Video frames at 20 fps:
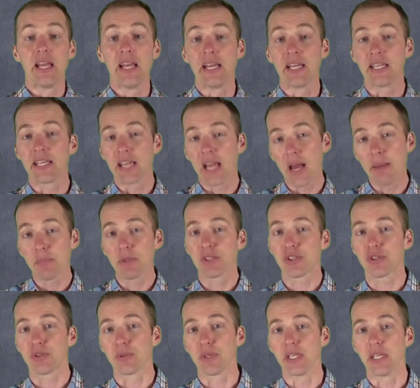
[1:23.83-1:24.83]
In
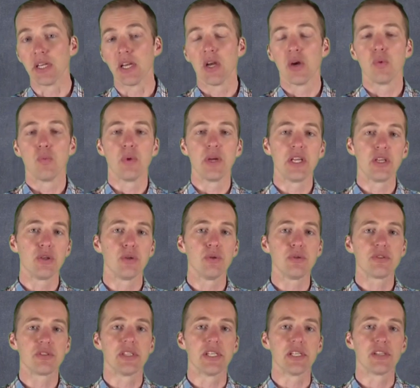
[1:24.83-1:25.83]
chemistry, we
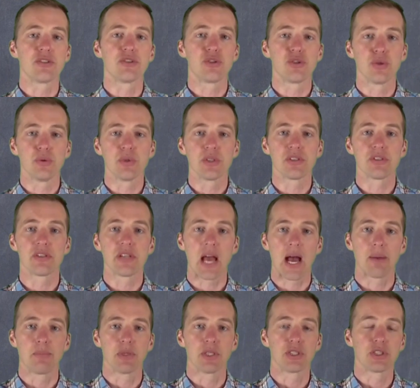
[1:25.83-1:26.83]
use this to
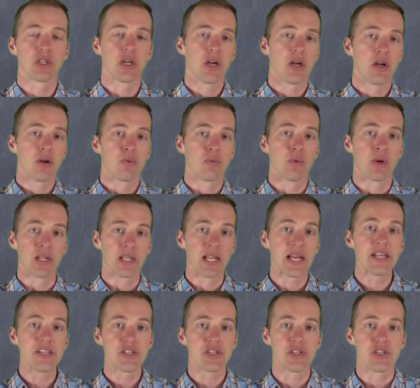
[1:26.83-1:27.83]
establish
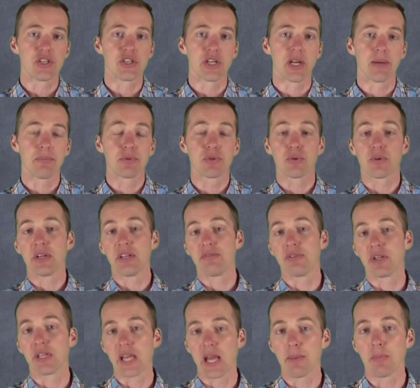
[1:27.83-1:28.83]
relationships or
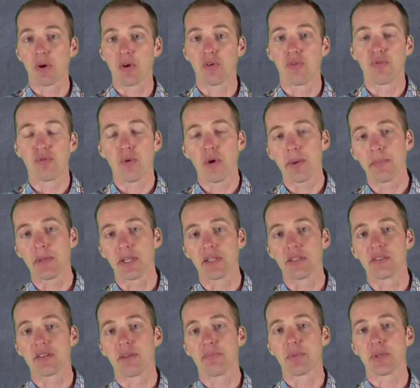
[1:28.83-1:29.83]
even chemical
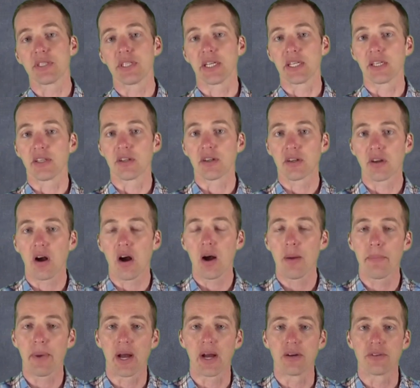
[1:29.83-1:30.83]
formulas of particular
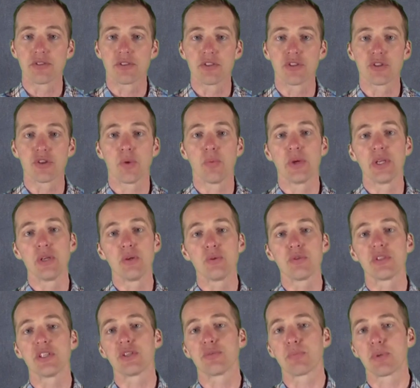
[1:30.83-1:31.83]
compounds. And so we
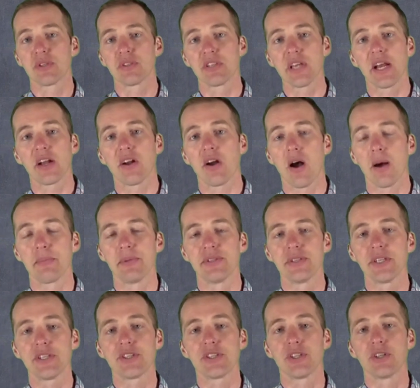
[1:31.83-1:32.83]
use this percent
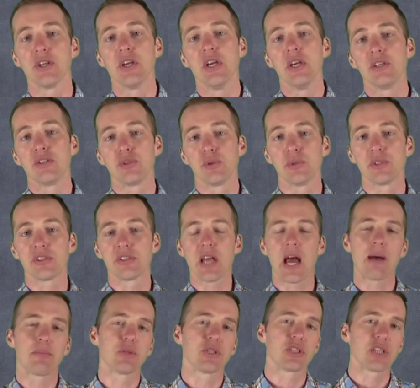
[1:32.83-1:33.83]
composition to
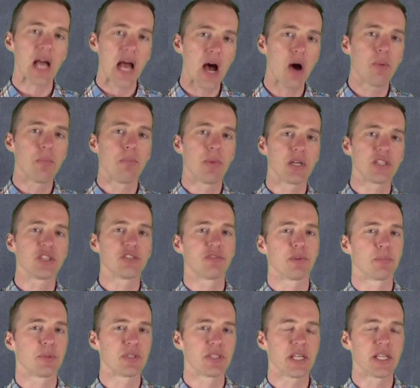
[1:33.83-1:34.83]
establish how much of
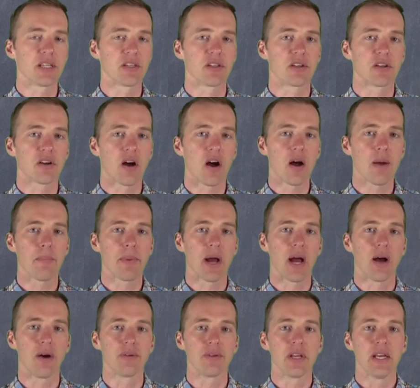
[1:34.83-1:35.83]
a particular
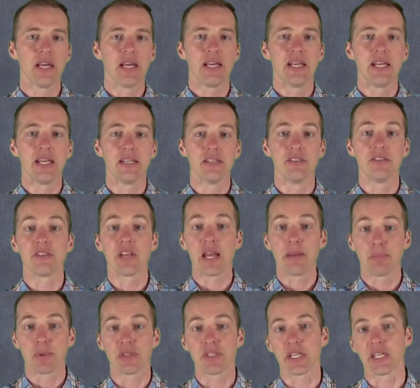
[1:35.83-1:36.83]
compound is
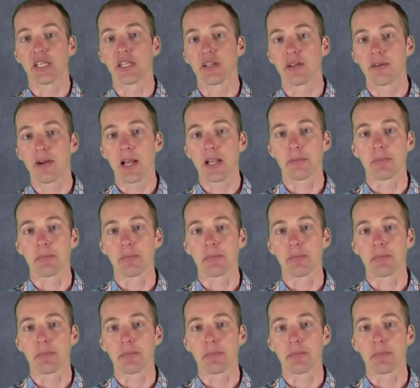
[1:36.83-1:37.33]
a particular